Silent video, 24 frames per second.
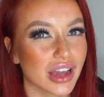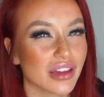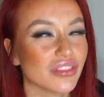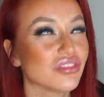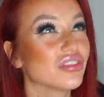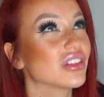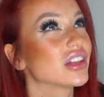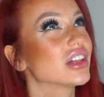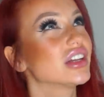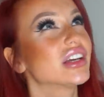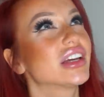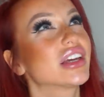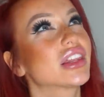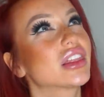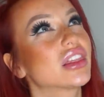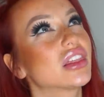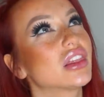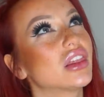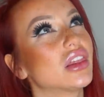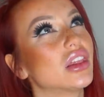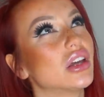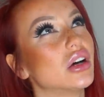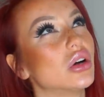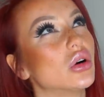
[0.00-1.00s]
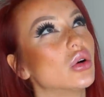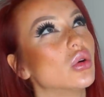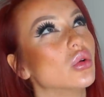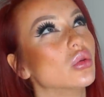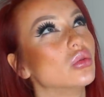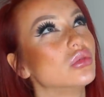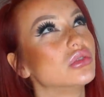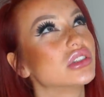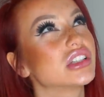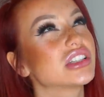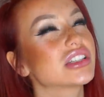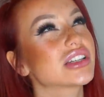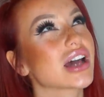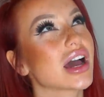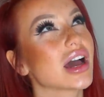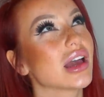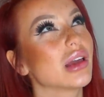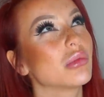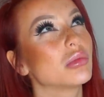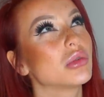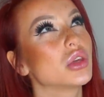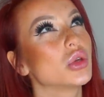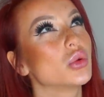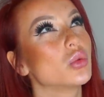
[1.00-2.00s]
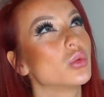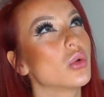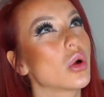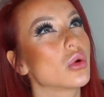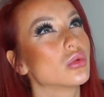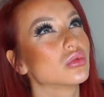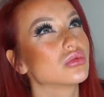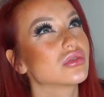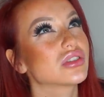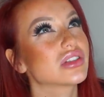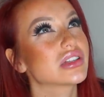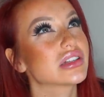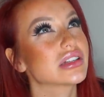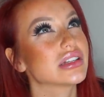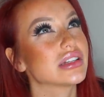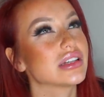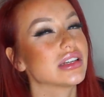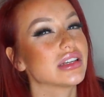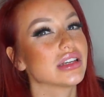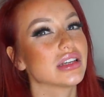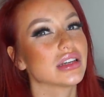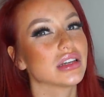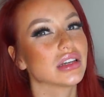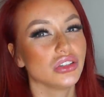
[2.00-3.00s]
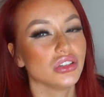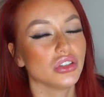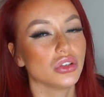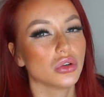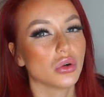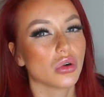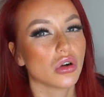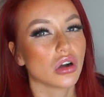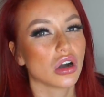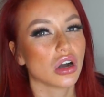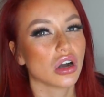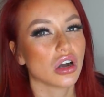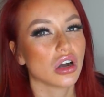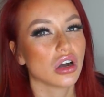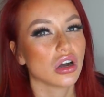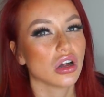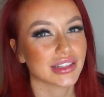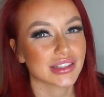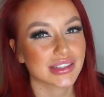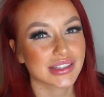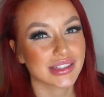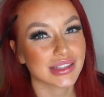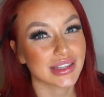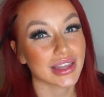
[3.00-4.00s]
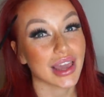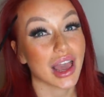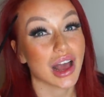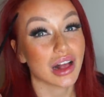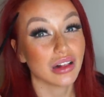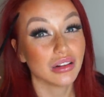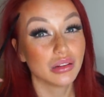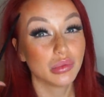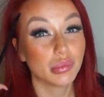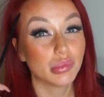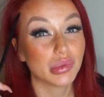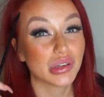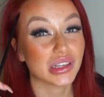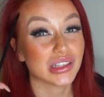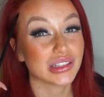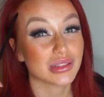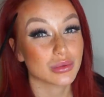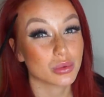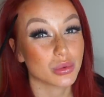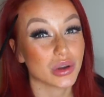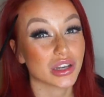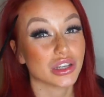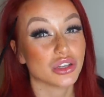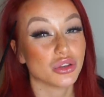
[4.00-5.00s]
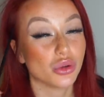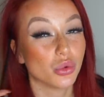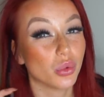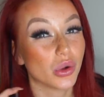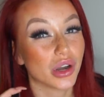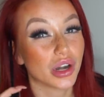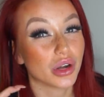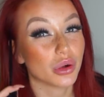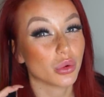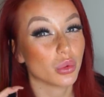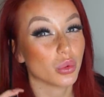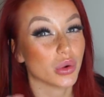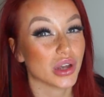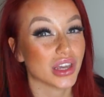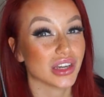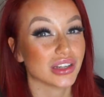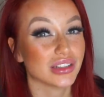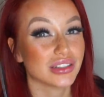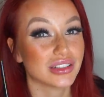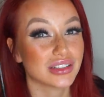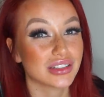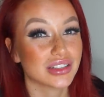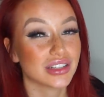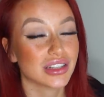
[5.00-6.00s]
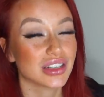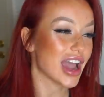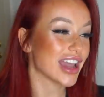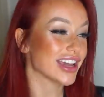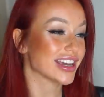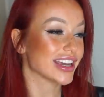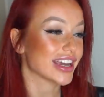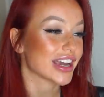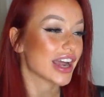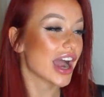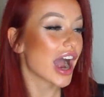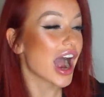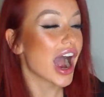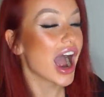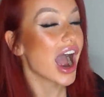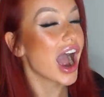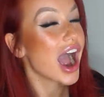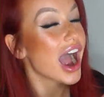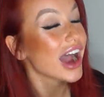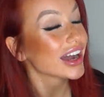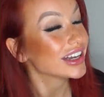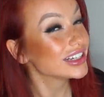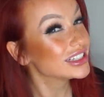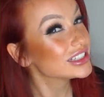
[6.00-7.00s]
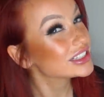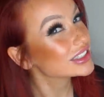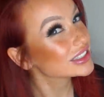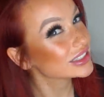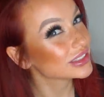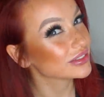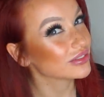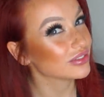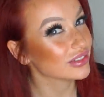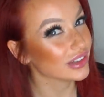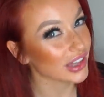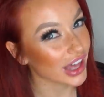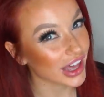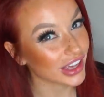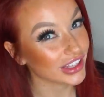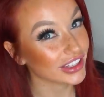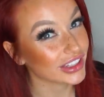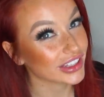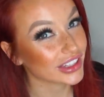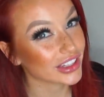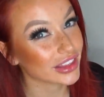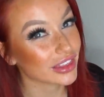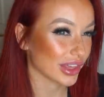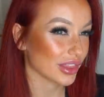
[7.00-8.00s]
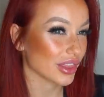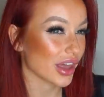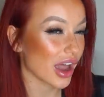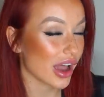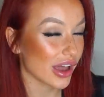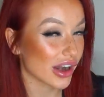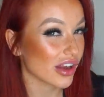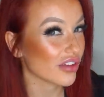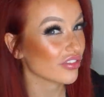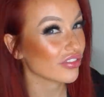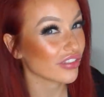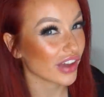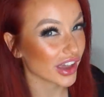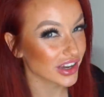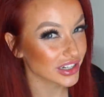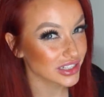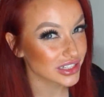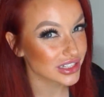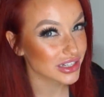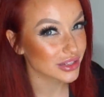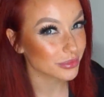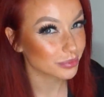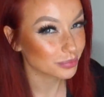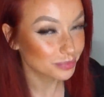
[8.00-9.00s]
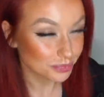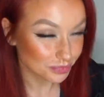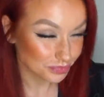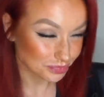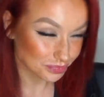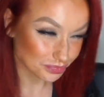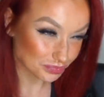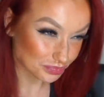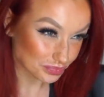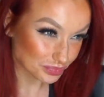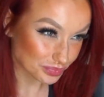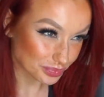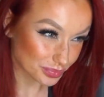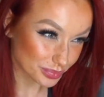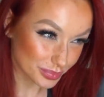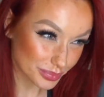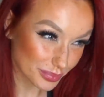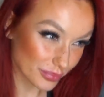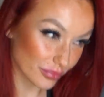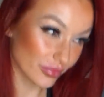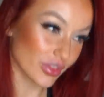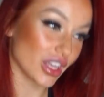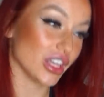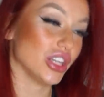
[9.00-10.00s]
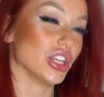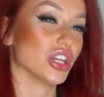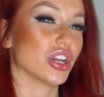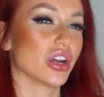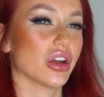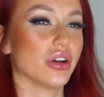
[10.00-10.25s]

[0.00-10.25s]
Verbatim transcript: I feel like the only time you won't see your scalp is when you wear wigs I kind of like that effect you